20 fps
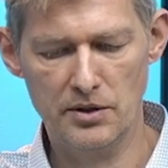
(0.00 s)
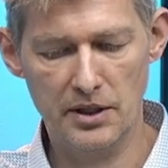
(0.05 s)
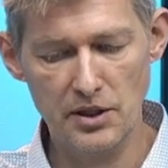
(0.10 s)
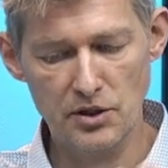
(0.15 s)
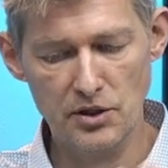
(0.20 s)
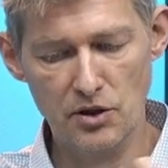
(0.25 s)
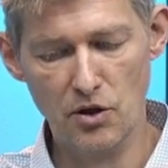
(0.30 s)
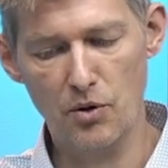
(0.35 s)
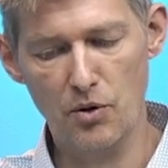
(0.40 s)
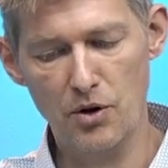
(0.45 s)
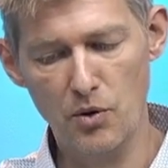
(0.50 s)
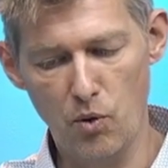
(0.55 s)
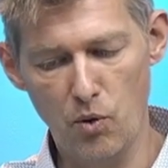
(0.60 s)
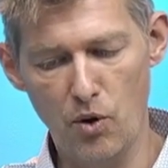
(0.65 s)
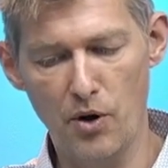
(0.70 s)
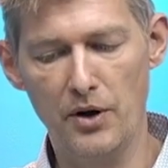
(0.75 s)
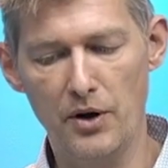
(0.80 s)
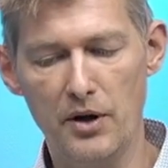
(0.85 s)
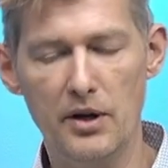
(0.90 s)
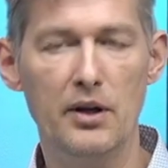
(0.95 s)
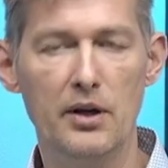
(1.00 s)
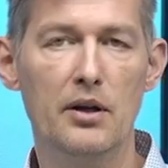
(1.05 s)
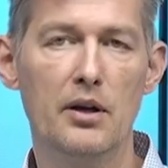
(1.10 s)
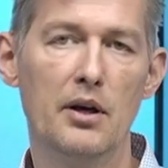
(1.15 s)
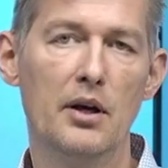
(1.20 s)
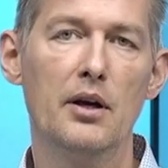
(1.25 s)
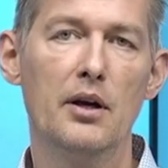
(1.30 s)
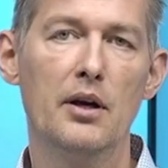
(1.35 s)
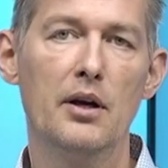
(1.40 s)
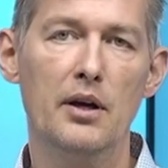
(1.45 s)
These only work
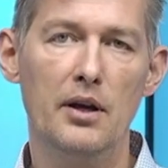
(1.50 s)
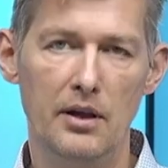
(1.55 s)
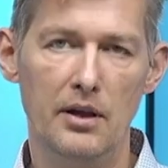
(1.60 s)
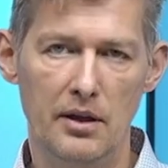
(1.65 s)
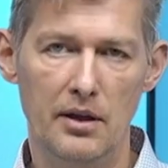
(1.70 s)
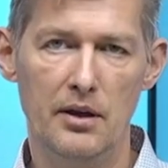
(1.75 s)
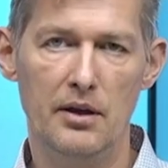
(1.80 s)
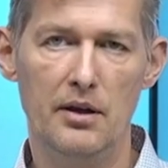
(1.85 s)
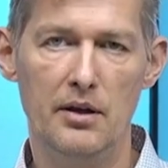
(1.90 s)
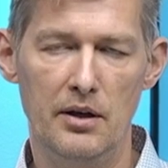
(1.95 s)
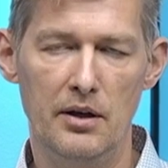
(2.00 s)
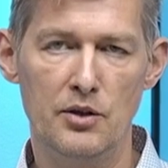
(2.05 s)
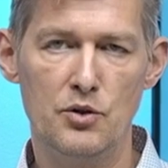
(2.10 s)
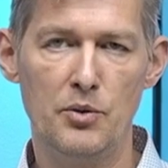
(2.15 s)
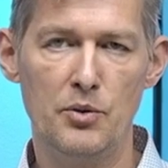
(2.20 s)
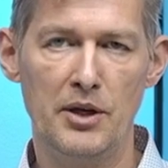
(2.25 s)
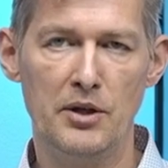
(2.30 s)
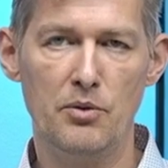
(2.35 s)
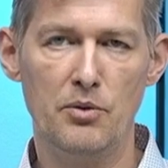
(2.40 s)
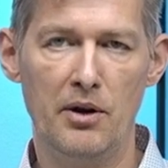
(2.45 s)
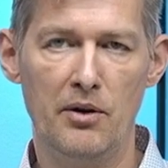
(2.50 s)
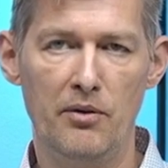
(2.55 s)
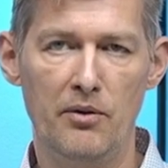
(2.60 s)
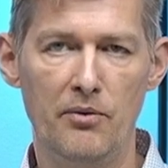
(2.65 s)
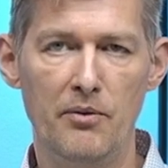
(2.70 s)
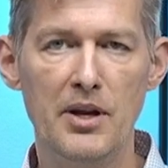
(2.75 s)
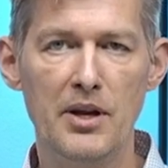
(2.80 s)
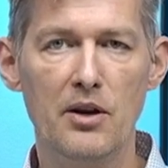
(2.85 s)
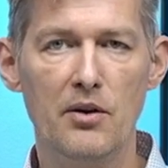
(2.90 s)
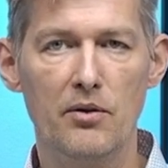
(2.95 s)
in
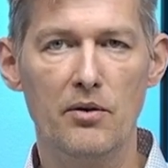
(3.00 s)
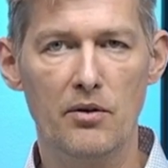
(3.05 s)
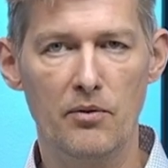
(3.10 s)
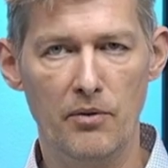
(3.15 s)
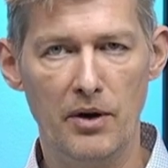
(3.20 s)
2023